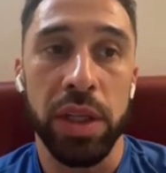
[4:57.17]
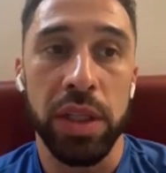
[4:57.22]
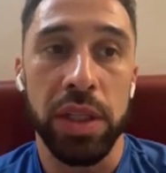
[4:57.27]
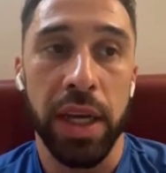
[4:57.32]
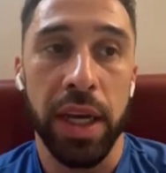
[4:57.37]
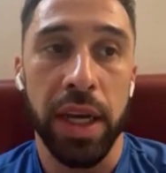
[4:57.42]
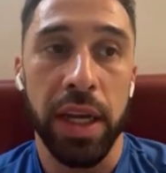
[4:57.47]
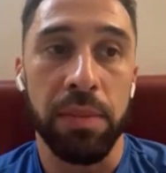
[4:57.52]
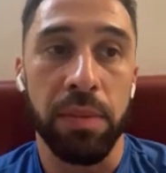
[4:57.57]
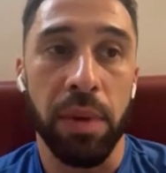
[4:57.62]
As
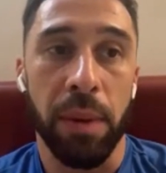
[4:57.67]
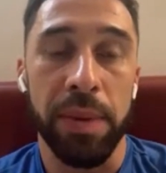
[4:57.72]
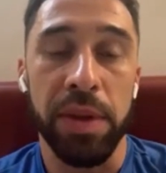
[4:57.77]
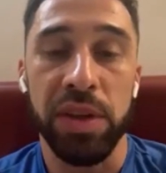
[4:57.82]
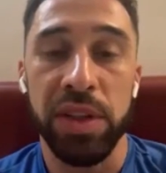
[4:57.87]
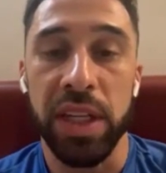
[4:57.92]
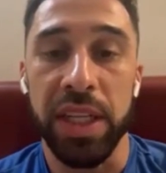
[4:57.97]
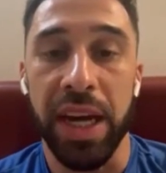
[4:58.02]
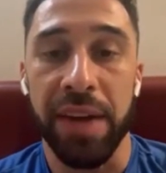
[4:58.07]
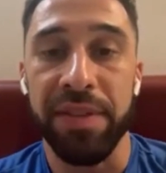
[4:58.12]
I say, probably
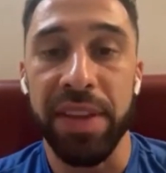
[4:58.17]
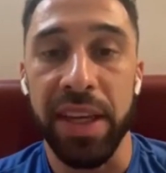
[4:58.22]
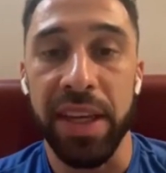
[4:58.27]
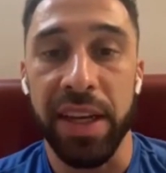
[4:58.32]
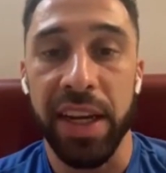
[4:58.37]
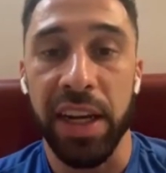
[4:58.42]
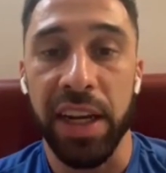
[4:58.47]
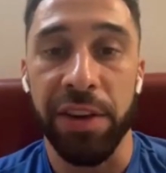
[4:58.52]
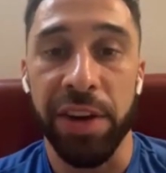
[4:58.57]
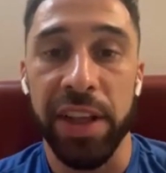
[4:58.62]
just didn't have the
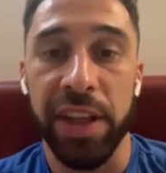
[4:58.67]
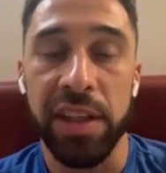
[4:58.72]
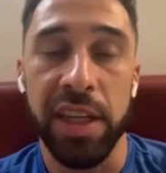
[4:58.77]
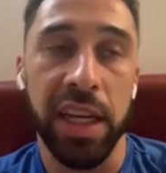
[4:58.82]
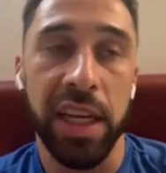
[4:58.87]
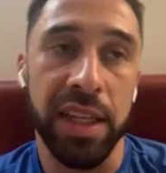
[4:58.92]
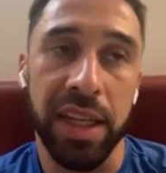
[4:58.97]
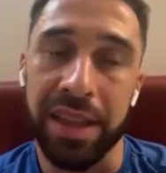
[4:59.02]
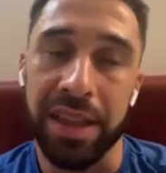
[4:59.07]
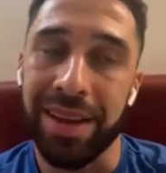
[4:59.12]
killer
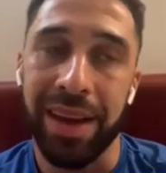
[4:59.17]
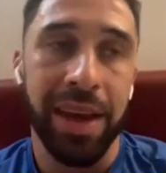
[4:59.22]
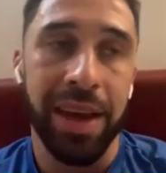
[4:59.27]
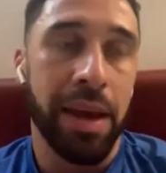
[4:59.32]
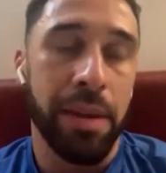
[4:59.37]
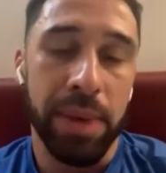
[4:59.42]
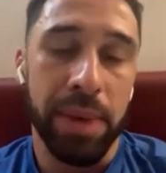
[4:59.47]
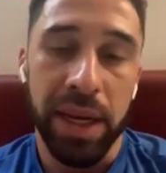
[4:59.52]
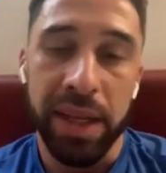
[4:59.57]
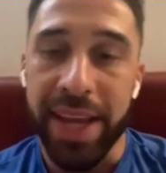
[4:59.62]
instinct, and
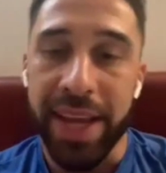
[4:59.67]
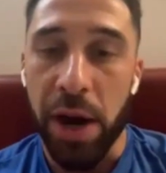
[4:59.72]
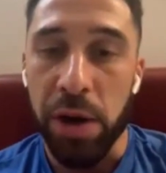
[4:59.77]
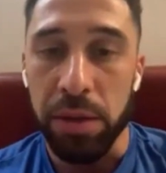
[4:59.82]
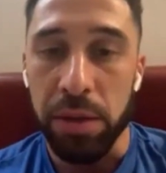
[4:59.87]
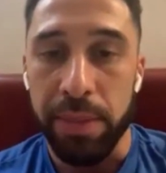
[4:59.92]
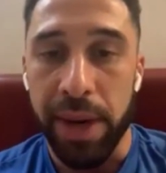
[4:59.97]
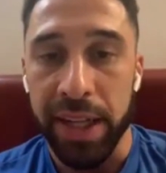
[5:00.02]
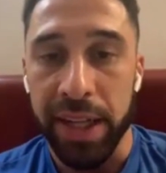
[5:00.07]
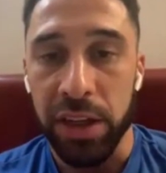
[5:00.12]
being down
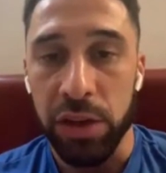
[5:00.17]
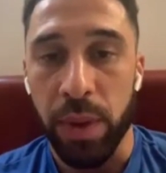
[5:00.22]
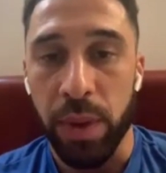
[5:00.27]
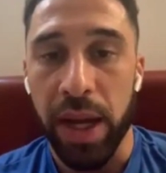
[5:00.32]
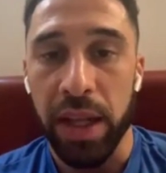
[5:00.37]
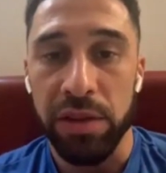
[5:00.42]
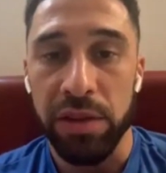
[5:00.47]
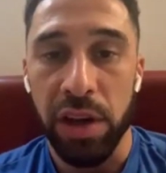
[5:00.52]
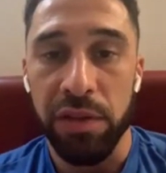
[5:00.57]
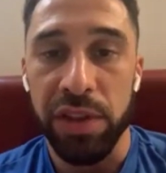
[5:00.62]
a man as
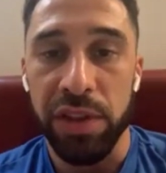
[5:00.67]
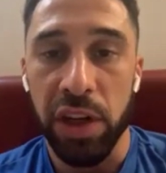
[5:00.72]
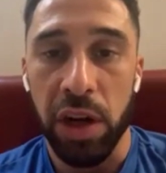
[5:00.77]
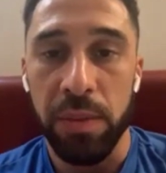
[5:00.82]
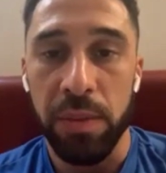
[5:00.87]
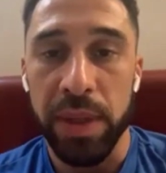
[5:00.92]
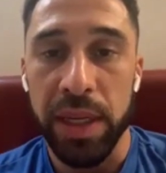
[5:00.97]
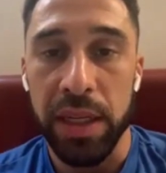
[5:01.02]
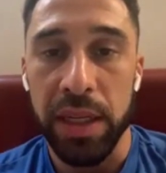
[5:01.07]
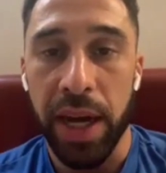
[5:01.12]
well, it's obviously going
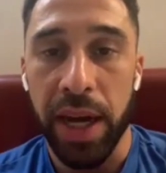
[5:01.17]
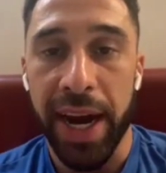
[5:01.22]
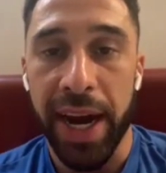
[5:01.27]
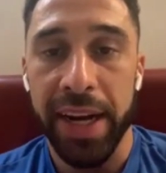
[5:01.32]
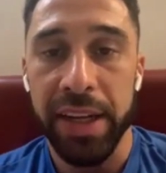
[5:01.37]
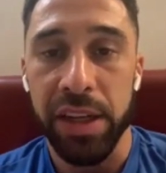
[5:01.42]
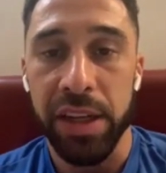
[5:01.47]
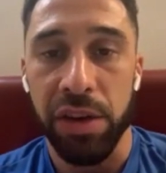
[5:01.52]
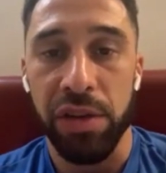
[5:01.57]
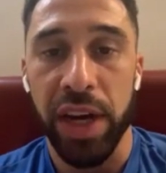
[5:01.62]
to be
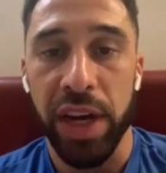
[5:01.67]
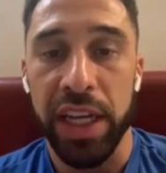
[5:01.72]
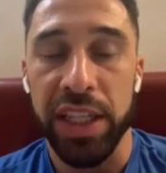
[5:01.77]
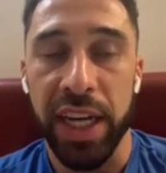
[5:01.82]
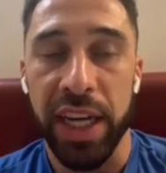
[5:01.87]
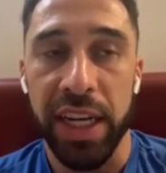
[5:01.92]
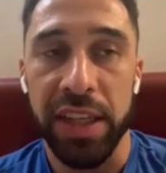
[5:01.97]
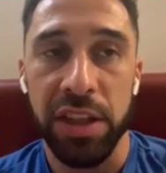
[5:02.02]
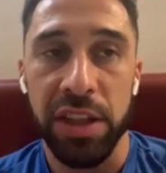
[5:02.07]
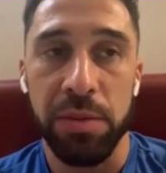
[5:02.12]
hard to create
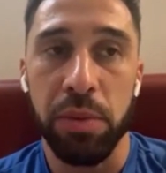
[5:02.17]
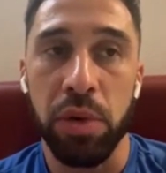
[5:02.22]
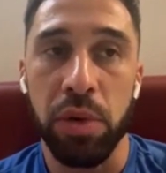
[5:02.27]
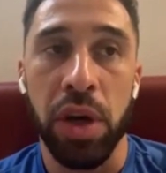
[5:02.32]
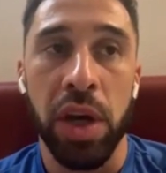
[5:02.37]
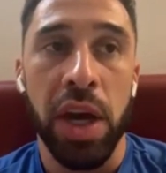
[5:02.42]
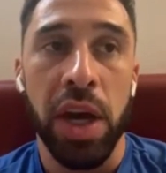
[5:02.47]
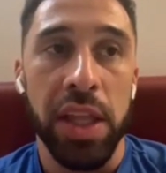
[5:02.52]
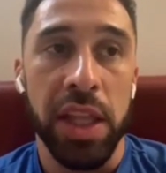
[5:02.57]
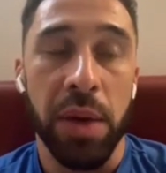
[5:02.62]
chances. But
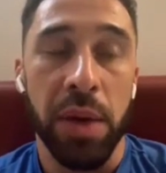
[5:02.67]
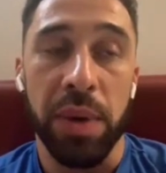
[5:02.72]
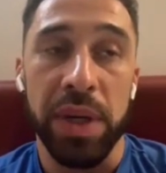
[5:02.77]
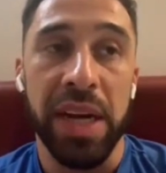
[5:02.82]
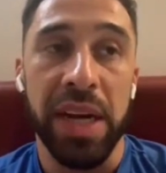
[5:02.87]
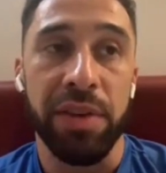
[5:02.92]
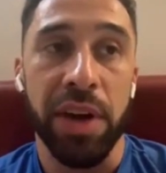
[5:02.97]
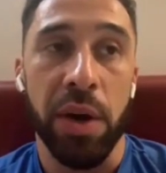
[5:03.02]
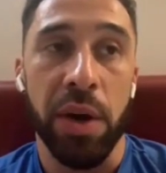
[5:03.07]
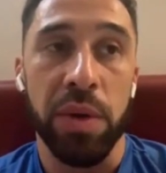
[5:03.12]
they were
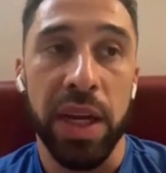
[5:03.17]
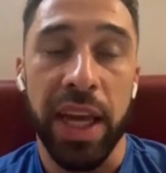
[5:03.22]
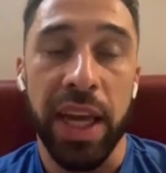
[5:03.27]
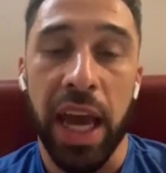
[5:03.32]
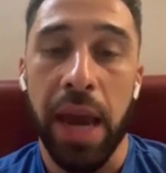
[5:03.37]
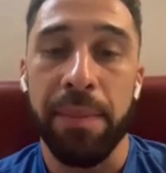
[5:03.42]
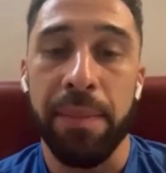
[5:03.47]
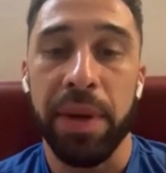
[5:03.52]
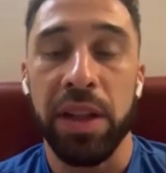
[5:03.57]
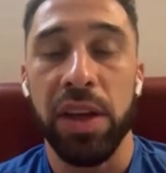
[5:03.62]
never out of the
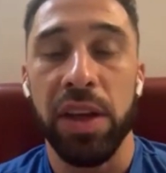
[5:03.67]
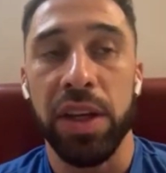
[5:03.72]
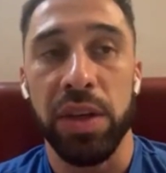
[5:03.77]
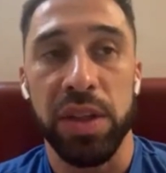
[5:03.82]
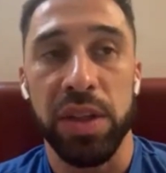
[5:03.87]
game, and like you